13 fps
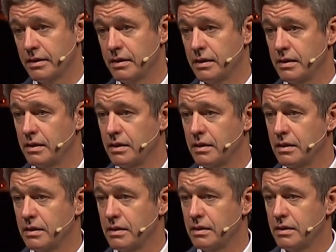
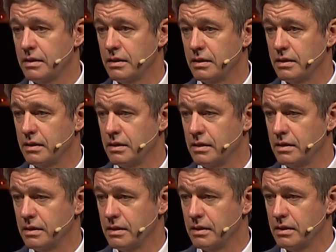
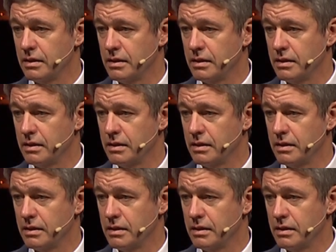(silence)